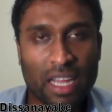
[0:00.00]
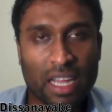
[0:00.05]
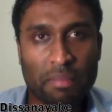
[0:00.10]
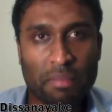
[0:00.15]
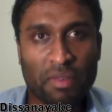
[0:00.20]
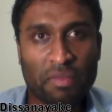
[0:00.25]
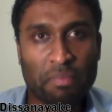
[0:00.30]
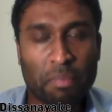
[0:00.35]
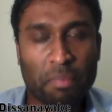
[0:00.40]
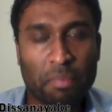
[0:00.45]

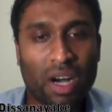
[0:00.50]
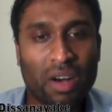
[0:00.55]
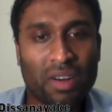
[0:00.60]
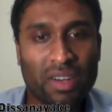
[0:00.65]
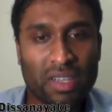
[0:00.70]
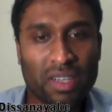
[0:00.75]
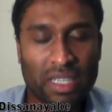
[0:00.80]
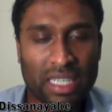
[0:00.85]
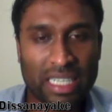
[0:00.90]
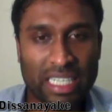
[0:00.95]
of
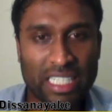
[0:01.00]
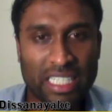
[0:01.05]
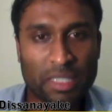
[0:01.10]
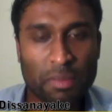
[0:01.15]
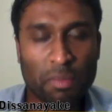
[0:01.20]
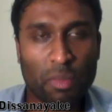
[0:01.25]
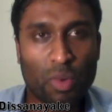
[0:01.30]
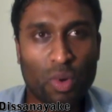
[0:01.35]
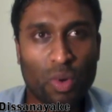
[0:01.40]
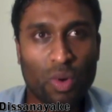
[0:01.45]
power is
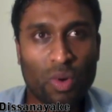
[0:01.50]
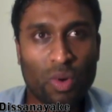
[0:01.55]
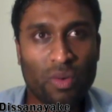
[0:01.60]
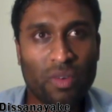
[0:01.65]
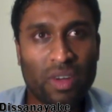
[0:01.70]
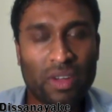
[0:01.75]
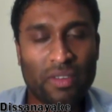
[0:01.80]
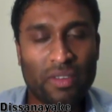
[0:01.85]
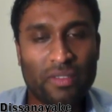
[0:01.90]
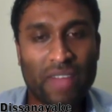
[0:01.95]
more
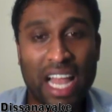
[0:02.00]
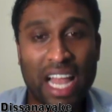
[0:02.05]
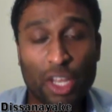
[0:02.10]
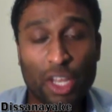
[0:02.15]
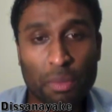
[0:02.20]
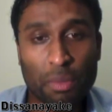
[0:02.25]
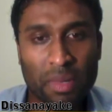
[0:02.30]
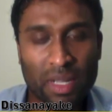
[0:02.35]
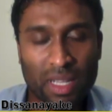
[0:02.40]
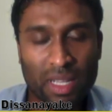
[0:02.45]

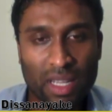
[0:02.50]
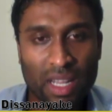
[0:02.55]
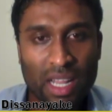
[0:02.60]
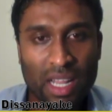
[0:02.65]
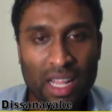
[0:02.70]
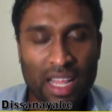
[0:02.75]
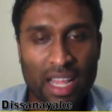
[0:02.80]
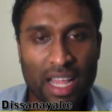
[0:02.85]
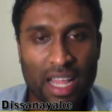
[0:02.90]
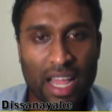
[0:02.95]
valuable
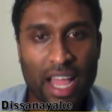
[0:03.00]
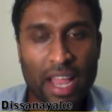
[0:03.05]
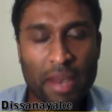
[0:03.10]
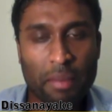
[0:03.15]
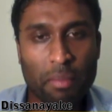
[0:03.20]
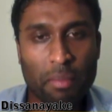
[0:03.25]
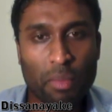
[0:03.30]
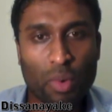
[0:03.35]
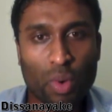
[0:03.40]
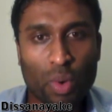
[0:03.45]

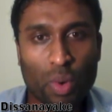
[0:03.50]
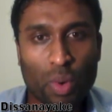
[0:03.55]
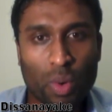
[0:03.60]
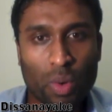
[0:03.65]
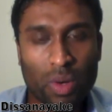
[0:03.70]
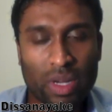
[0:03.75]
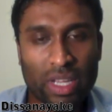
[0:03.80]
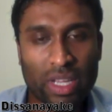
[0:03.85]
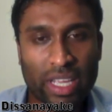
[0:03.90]
and more